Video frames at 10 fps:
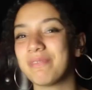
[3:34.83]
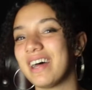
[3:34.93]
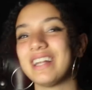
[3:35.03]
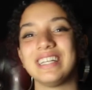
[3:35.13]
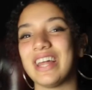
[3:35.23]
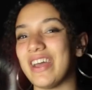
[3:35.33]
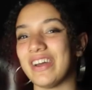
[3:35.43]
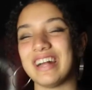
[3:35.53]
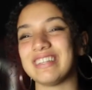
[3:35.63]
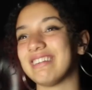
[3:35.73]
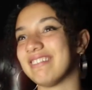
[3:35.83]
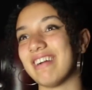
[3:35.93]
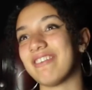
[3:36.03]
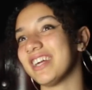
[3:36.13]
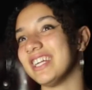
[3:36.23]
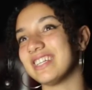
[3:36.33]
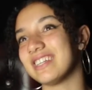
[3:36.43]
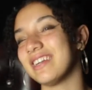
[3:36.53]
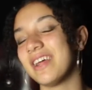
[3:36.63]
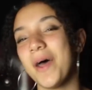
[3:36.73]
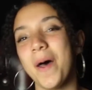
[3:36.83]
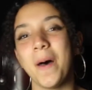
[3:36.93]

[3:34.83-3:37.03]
But no, I didn't, I really didn't.